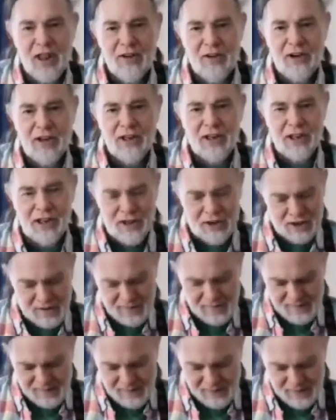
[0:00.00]
That right there.
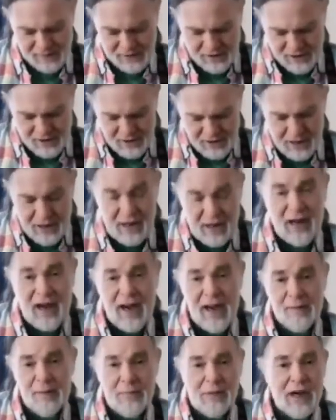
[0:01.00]

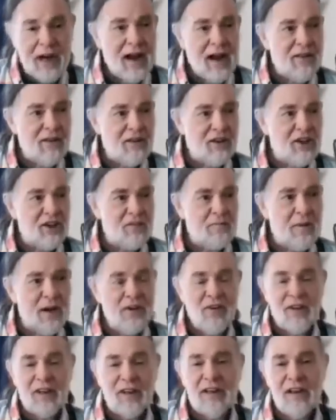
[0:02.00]
I am a guy that does
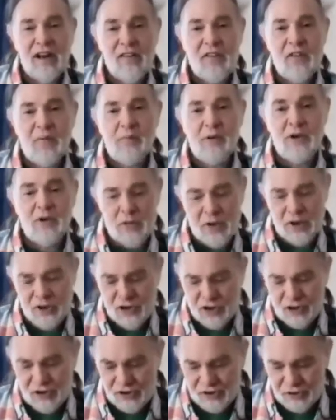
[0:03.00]
basically nothing but
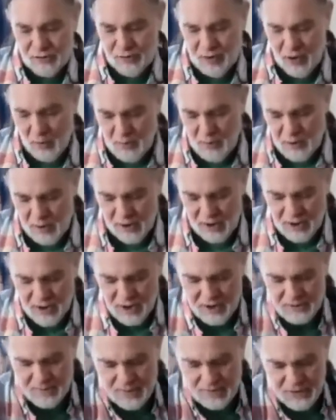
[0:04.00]
originals, so I hope you
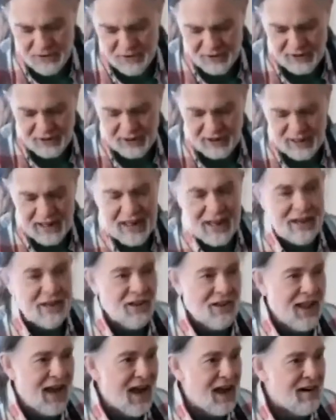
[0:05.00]
can get
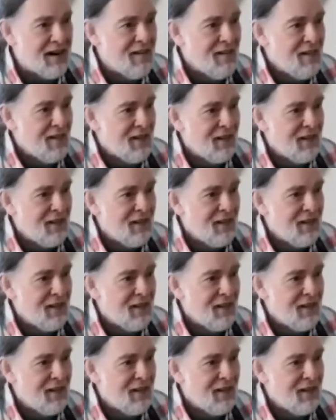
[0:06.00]
into that.